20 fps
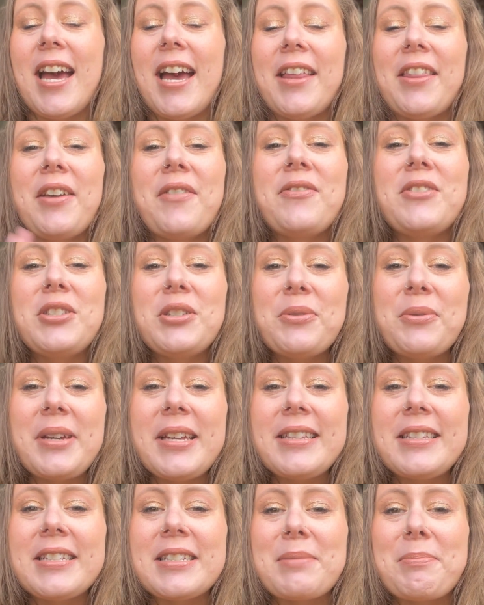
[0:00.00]
I love
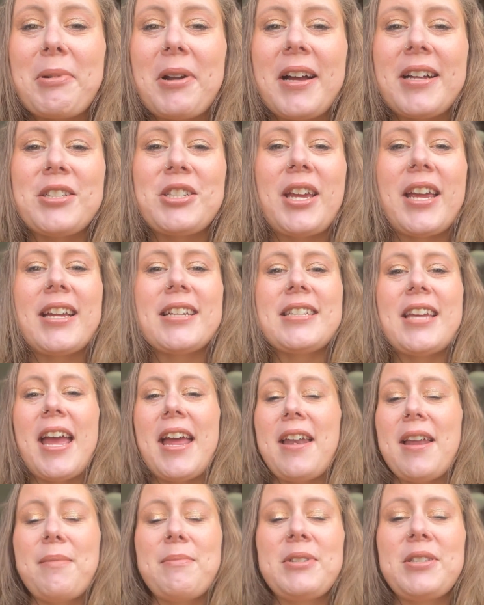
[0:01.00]
doing this project,
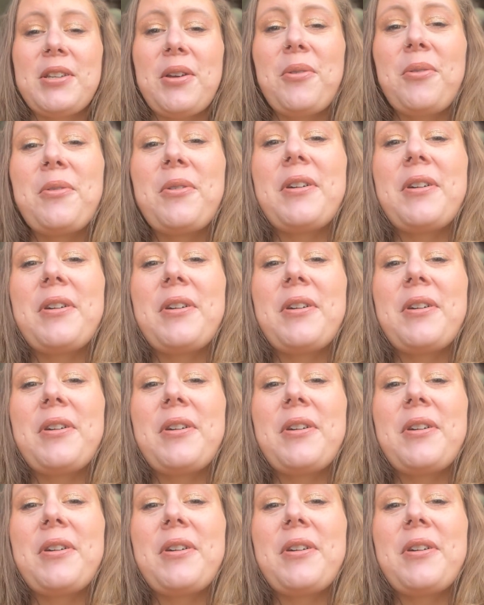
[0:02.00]
and I'm so